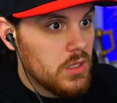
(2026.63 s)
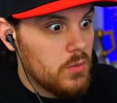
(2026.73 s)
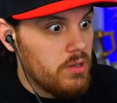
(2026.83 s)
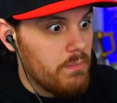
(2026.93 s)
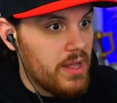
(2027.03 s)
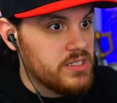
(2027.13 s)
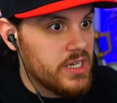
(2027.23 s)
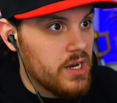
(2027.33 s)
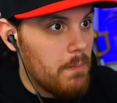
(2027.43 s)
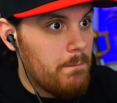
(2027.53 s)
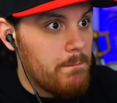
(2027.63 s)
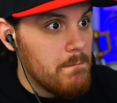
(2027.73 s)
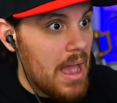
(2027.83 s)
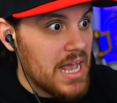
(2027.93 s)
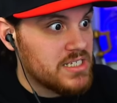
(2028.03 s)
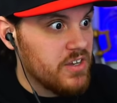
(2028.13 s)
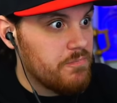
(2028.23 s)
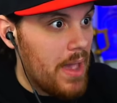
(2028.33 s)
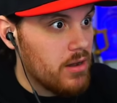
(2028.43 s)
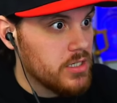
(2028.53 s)
We about to get a massive
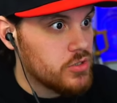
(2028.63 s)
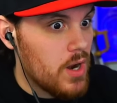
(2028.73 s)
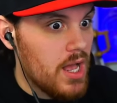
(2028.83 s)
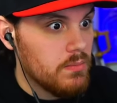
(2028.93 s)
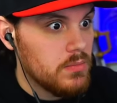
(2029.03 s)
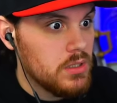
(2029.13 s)
bounty drop.